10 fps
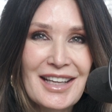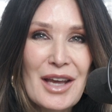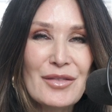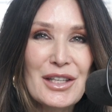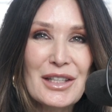
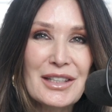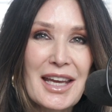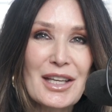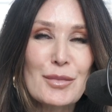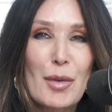If you didn't
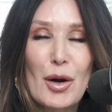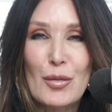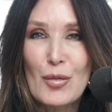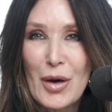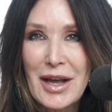catch
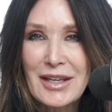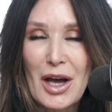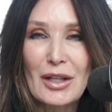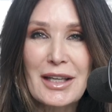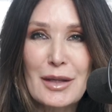part one,
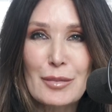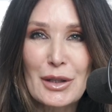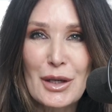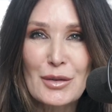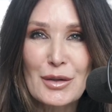I'll link it
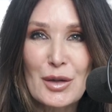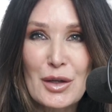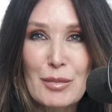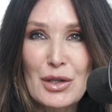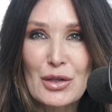below so you
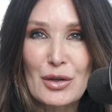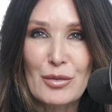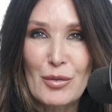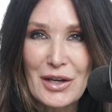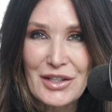can be sure
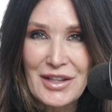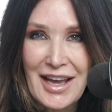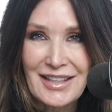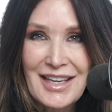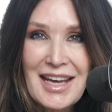and watch
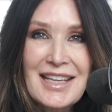that.